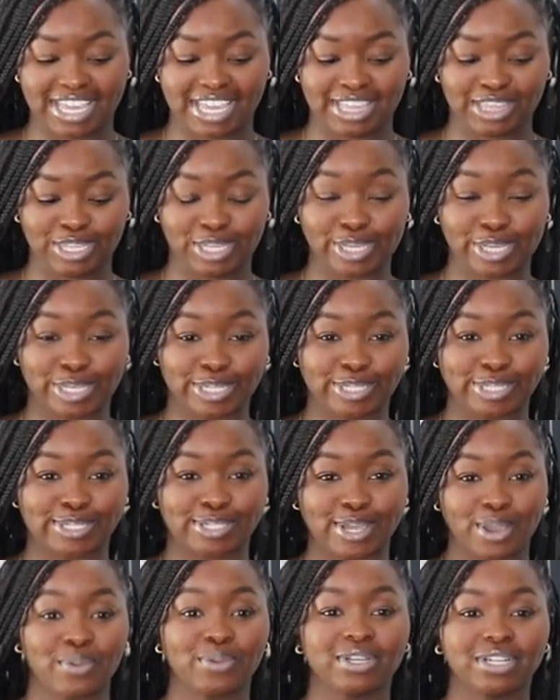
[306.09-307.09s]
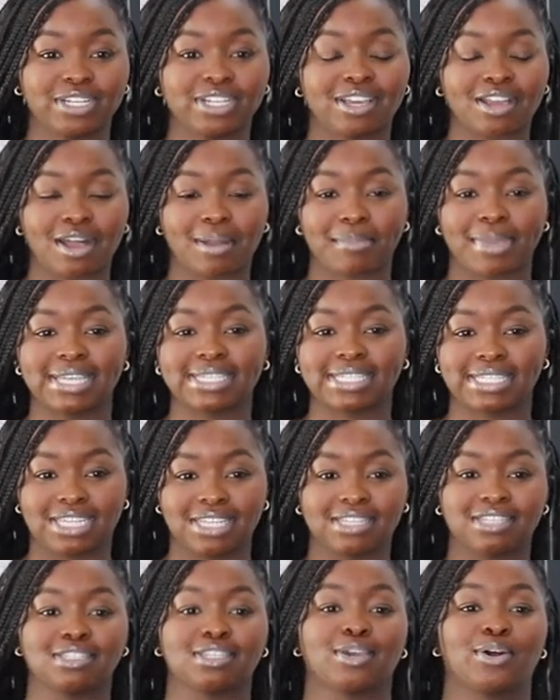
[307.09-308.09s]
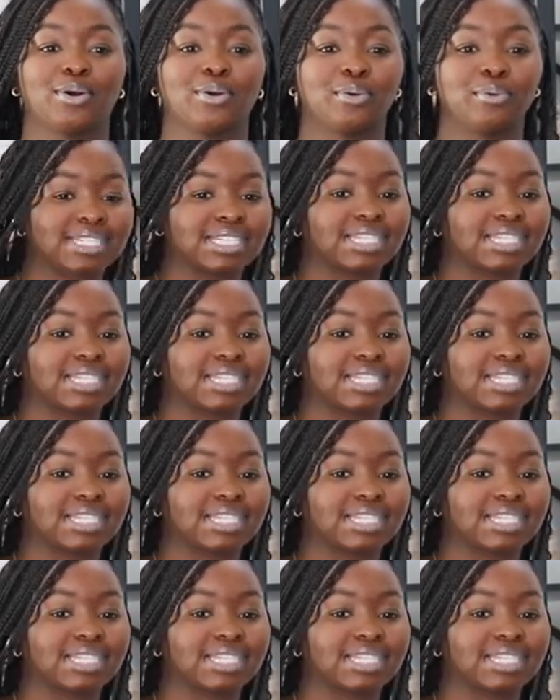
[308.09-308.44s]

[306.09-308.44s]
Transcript: it looks so good on my skin tone.